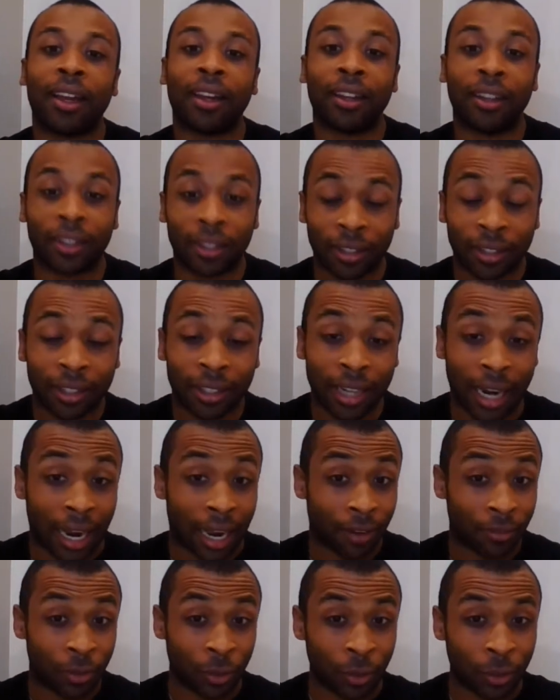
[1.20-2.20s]
Good
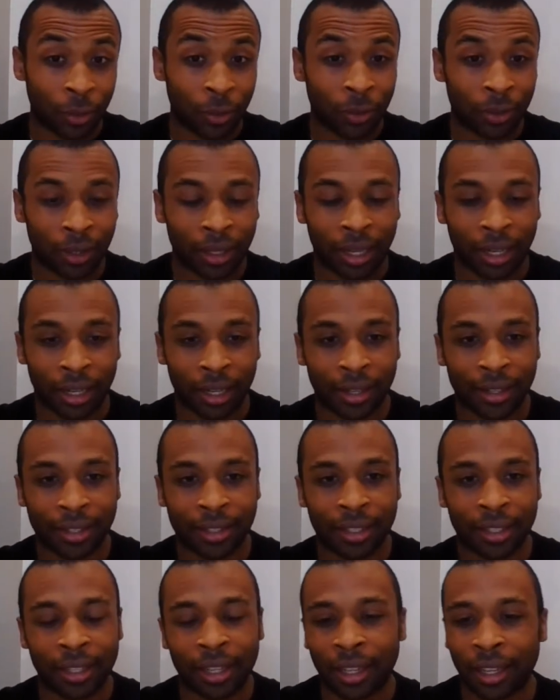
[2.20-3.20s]
afternoon,
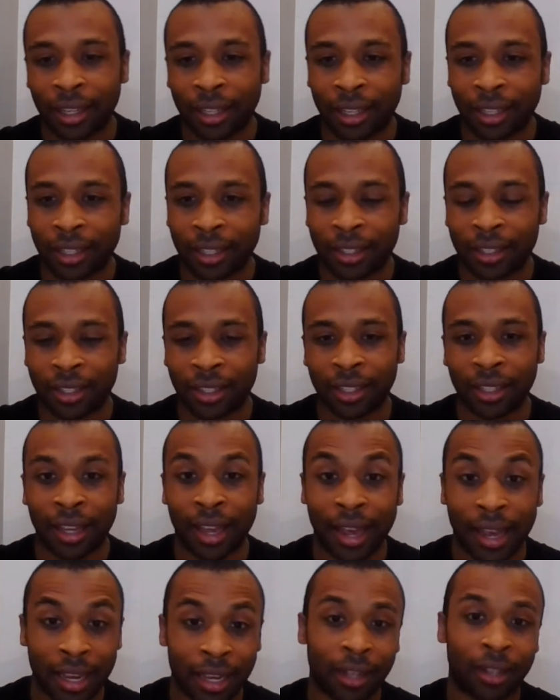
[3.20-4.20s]
guys. Today is the
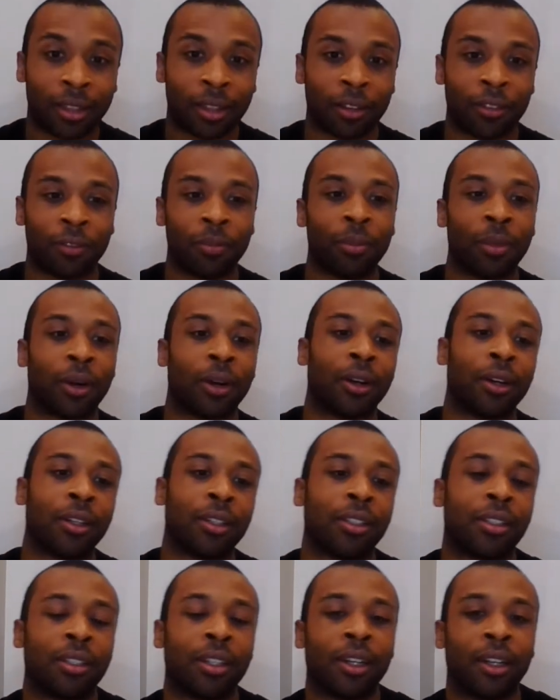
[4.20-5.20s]
8th of
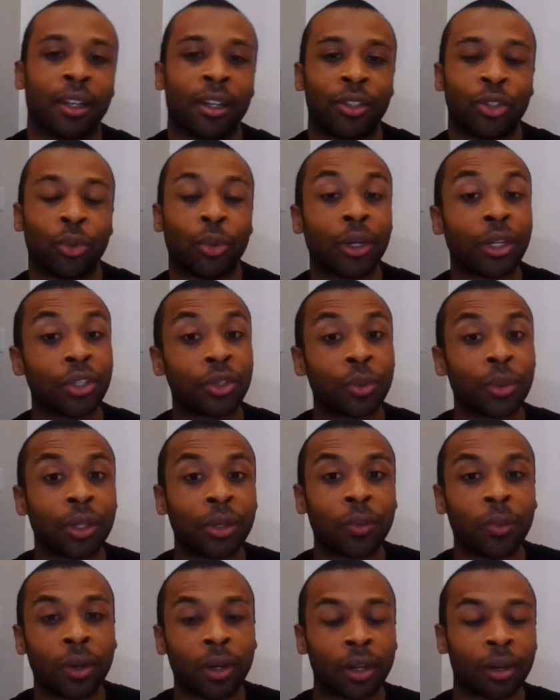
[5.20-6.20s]
March,
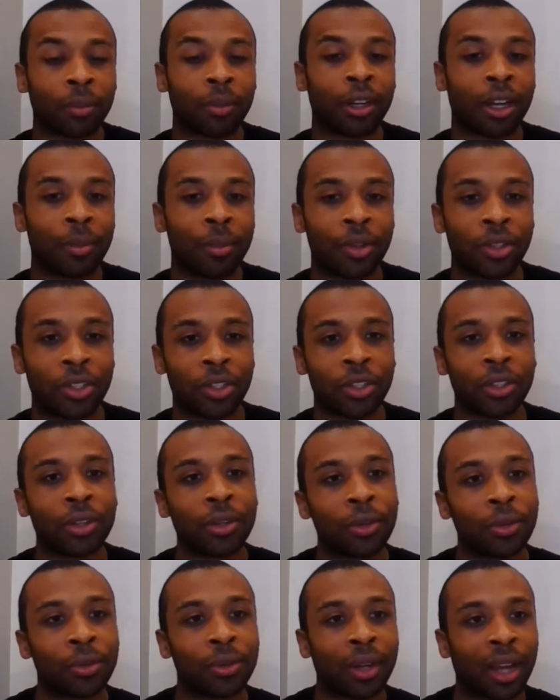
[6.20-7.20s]
2021. I'm coming to
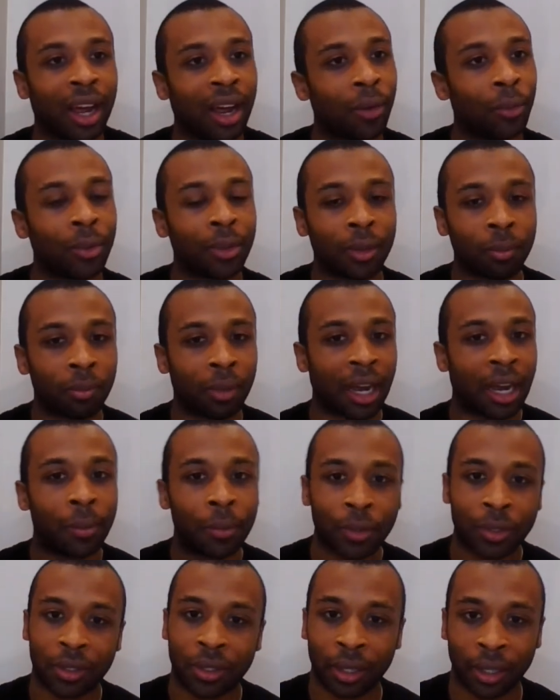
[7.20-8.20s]
you not with a
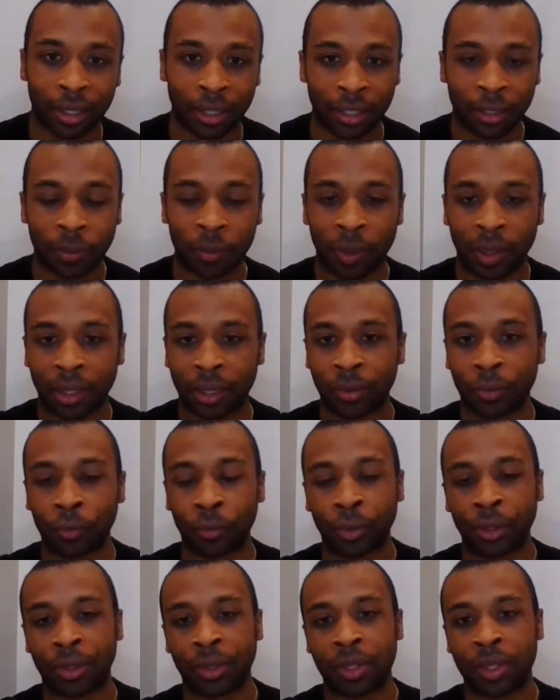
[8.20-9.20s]
Bible study, but
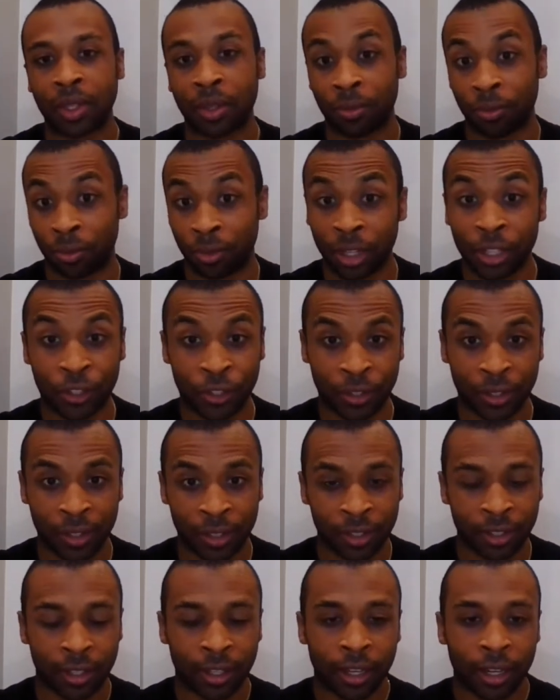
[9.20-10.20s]
with some
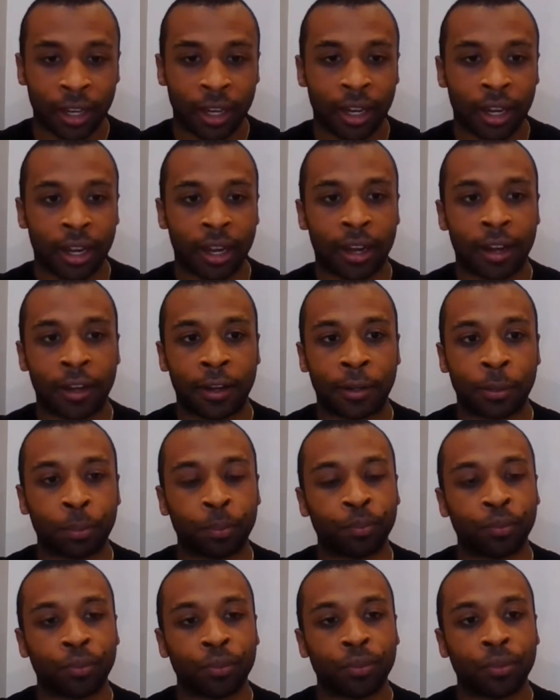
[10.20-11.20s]
visions.
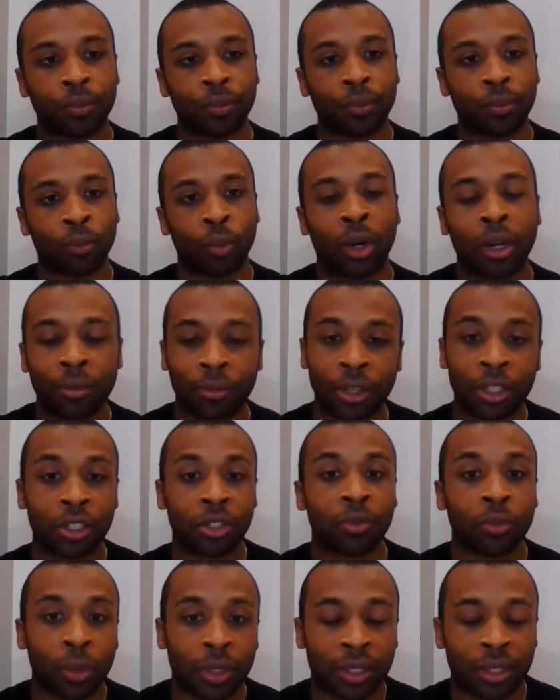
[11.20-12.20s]
One
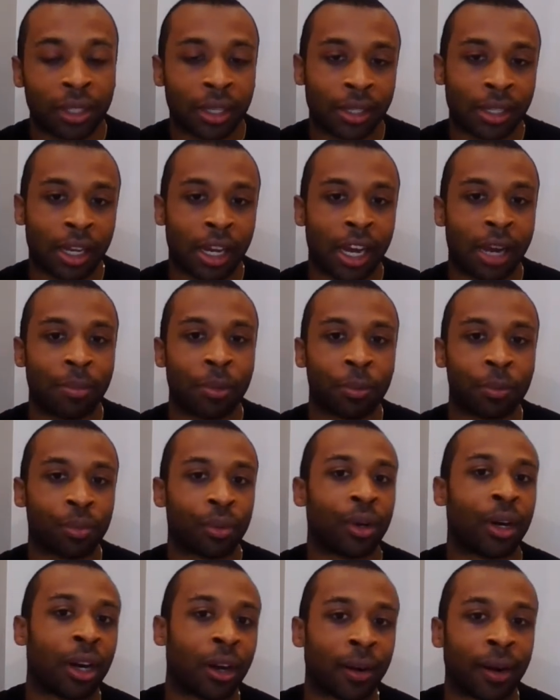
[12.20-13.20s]
vision was in the time of
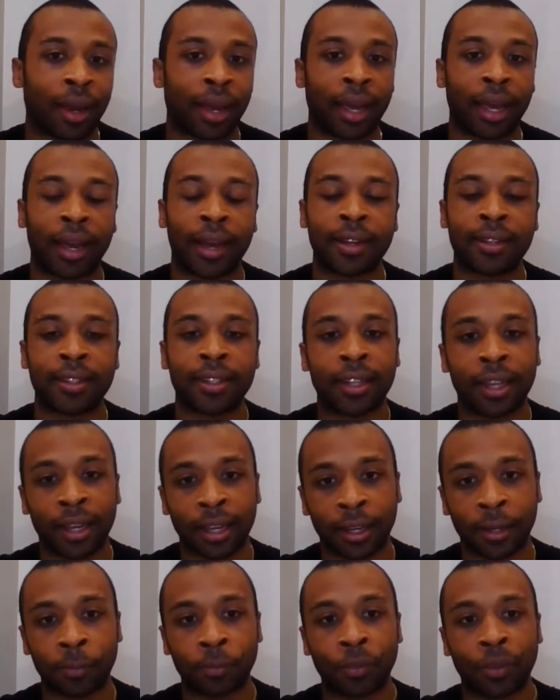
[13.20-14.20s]
prayer I had
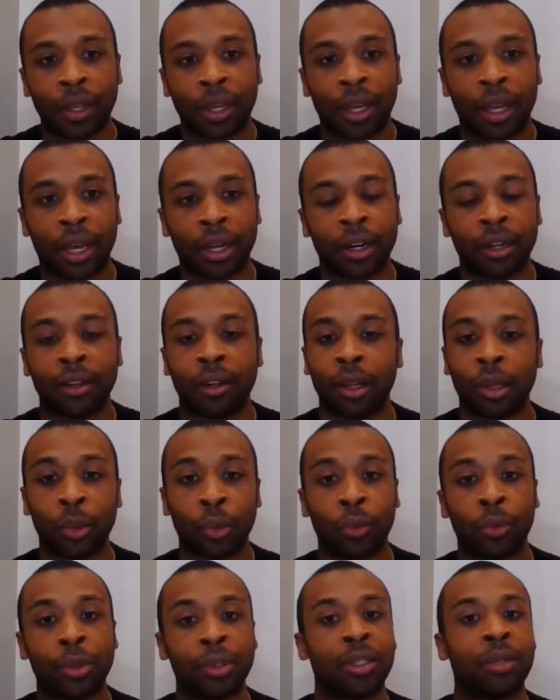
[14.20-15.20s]
today, and another
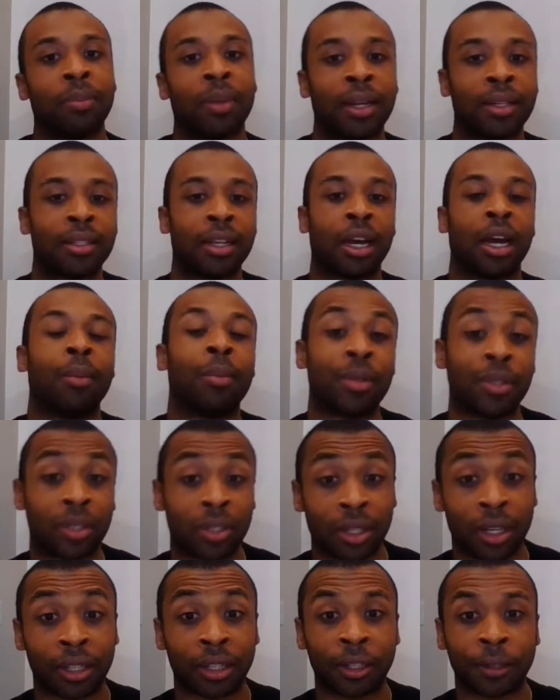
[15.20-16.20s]
one was in my time of
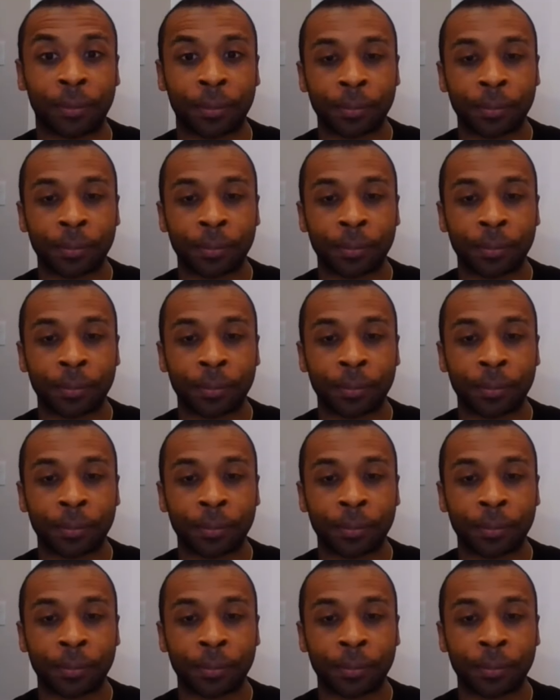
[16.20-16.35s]
study.